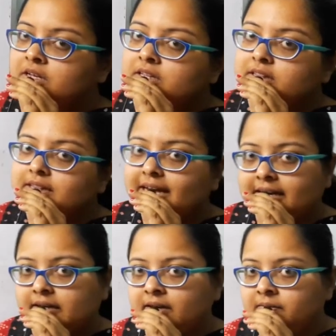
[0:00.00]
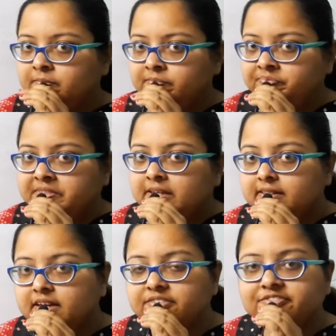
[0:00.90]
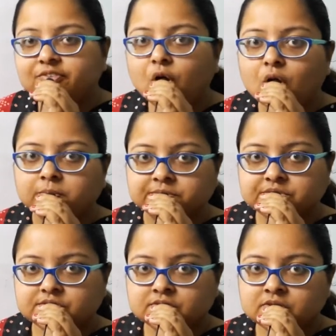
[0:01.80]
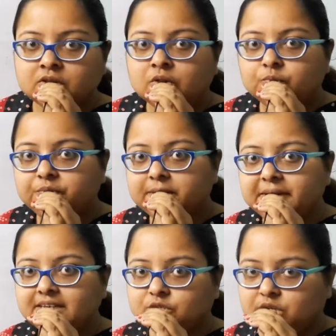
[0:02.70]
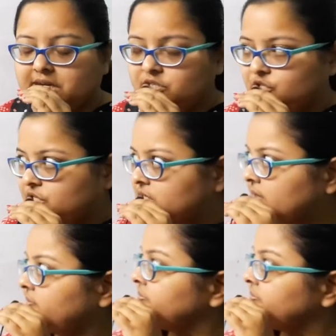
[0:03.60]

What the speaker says: then their forms will be changed.